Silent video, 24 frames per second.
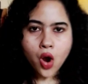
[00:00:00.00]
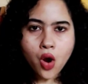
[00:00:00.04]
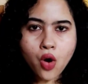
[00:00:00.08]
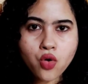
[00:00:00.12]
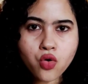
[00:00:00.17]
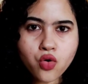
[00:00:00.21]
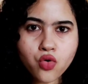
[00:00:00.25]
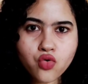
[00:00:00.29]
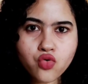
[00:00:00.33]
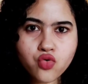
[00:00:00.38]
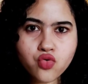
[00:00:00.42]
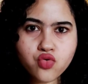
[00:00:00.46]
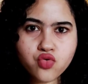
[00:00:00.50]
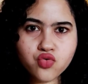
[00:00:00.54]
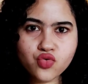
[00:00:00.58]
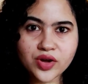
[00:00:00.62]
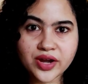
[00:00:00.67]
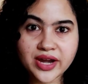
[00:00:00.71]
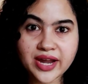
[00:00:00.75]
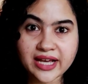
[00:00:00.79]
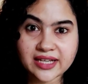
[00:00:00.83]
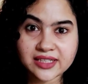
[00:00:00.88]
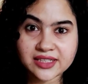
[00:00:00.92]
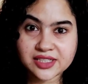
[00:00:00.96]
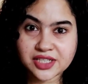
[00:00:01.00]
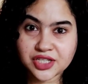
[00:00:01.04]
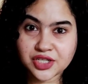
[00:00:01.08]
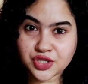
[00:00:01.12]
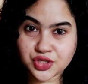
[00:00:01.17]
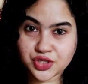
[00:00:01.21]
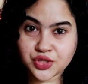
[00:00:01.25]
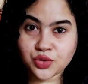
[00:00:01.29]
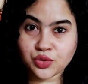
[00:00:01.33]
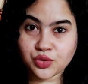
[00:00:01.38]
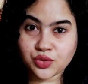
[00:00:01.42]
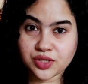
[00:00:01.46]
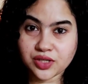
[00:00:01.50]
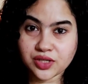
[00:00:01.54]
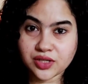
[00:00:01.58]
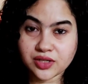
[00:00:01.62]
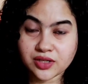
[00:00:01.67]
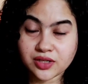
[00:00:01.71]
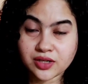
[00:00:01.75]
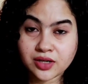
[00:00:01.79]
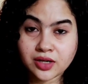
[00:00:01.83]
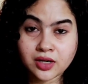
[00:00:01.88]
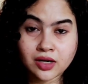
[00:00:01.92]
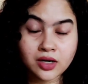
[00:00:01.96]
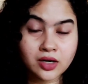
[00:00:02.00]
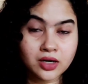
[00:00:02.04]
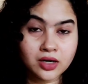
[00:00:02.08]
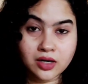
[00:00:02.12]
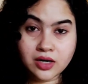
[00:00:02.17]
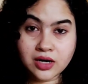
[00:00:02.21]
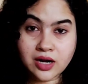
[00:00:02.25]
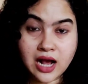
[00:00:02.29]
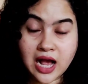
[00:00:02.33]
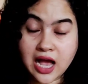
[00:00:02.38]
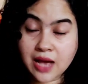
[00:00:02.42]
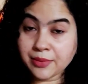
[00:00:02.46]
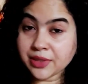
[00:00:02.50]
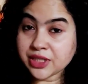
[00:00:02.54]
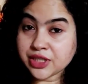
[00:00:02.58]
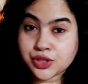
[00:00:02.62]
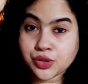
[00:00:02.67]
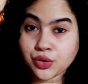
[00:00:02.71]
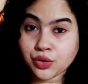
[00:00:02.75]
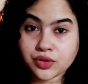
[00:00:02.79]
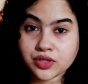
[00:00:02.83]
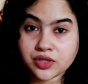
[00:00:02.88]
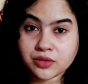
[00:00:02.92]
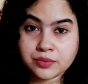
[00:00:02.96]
Whew. Next is toner. I'm a toner